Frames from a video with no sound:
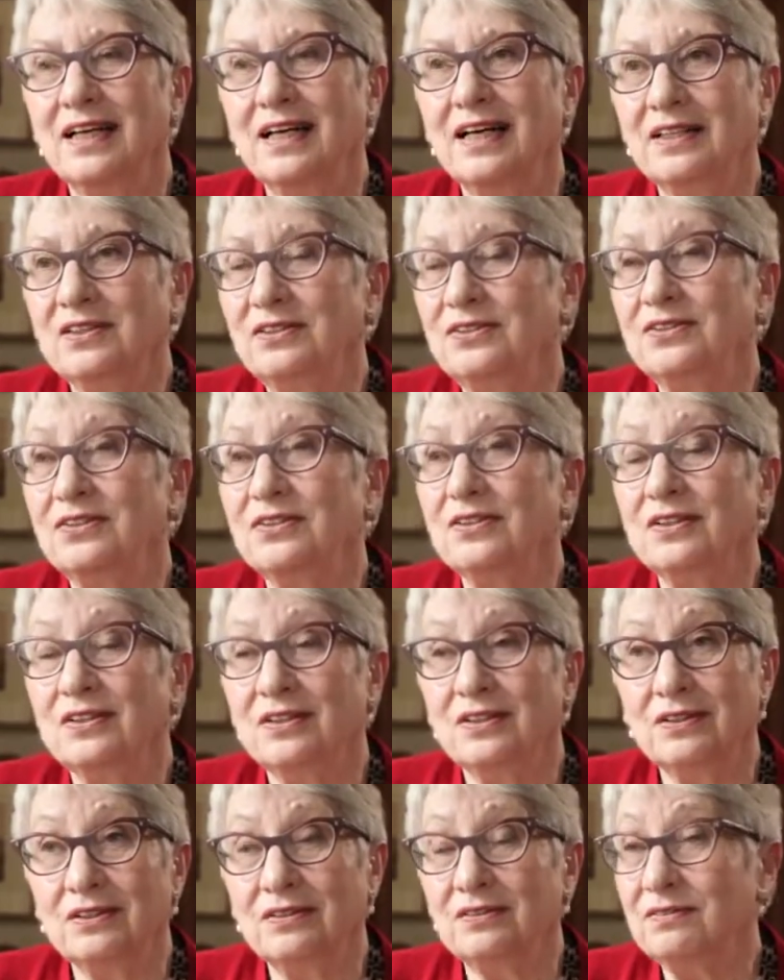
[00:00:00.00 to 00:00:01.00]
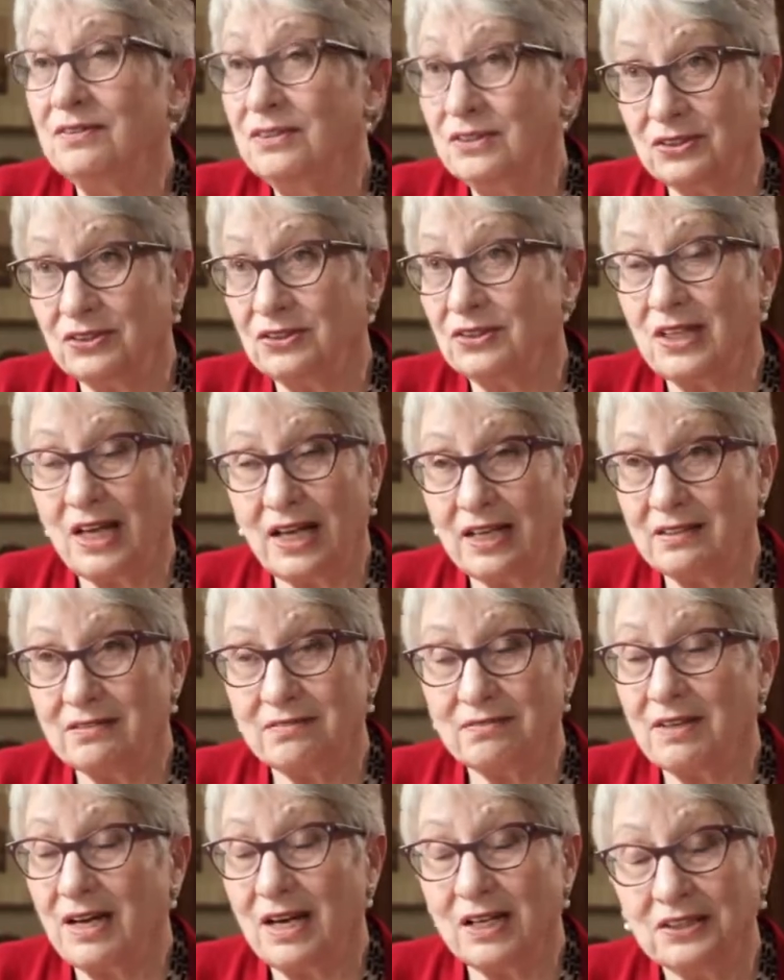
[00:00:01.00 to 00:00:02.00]
And this
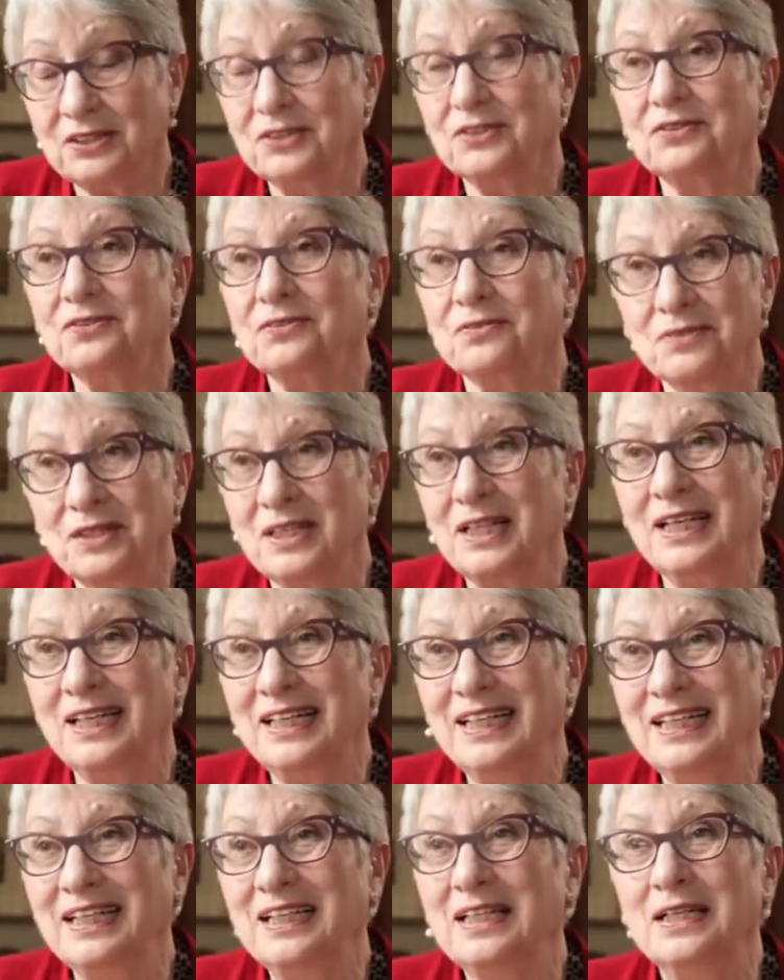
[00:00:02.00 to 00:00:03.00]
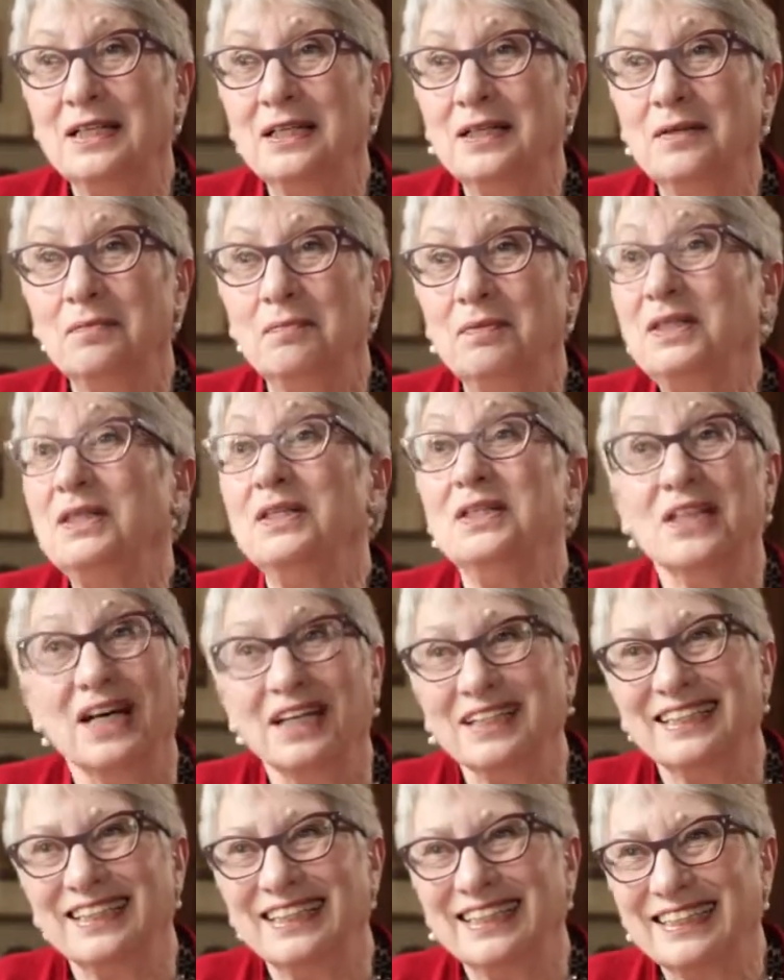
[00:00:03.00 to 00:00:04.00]
hasn't really been
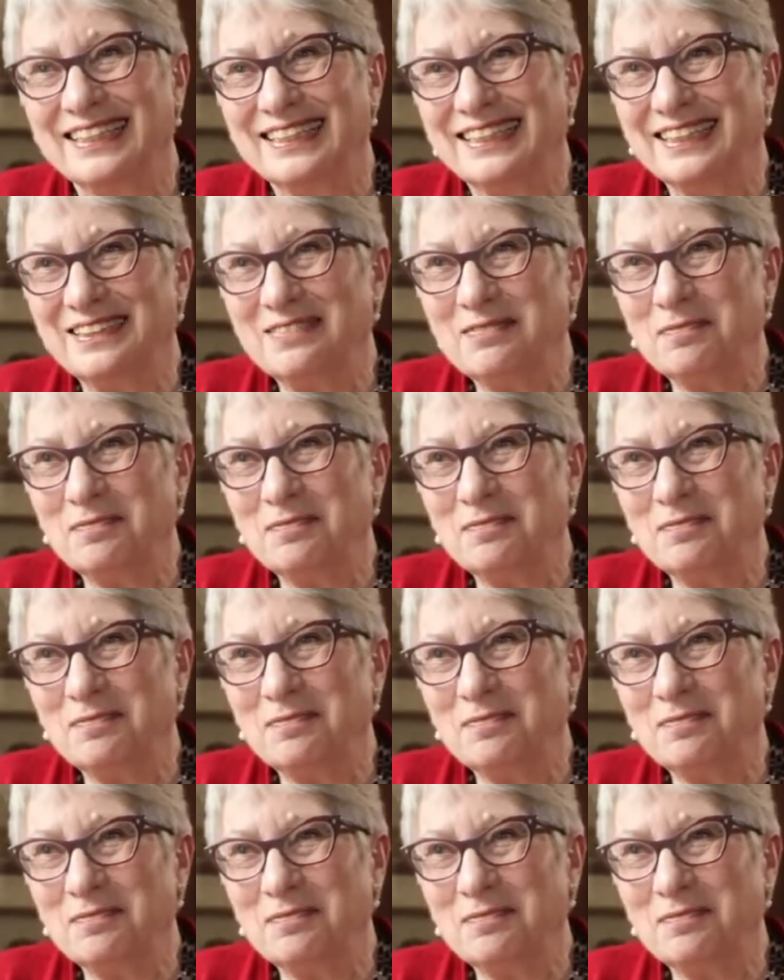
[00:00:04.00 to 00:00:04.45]
done yet.